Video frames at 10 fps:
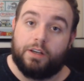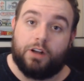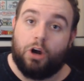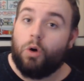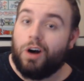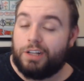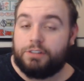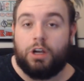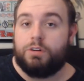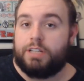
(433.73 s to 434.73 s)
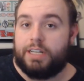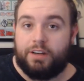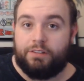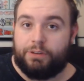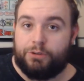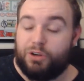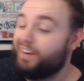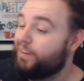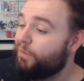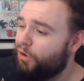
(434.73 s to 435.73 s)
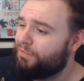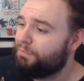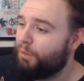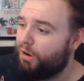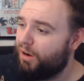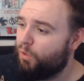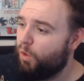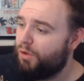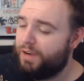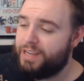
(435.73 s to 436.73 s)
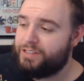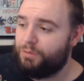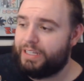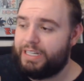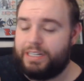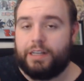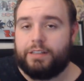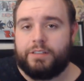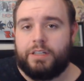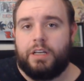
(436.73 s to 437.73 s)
Gohan's Goten in the future. I don't know if Bardock qualifies. I don't think he does.